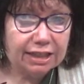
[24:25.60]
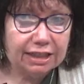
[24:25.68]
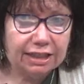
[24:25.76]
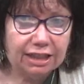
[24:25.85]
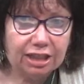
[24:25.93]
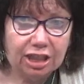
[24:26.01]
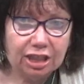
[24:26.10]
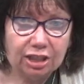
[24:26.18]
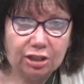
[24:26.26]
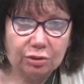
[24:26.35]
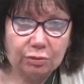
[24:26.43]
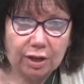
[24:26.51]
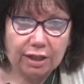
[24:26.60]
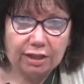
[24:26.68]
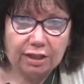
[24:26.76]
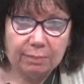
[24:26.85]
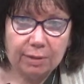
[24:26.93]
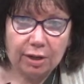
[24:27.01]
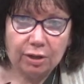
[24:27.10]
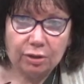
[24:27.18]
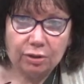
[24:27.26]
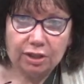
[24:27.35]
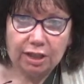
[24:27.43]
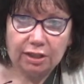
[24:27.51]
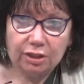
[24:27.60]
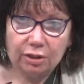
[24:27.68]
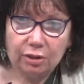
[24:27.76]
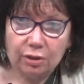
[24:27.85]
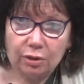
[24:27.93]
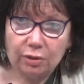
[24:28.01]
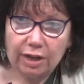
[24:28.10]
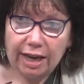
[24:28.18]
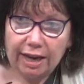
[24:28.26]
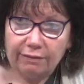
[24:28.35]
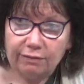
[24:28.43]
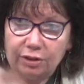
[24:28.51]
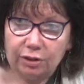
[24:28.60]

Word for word: Jesus Christ to bear your sin so you don't have to.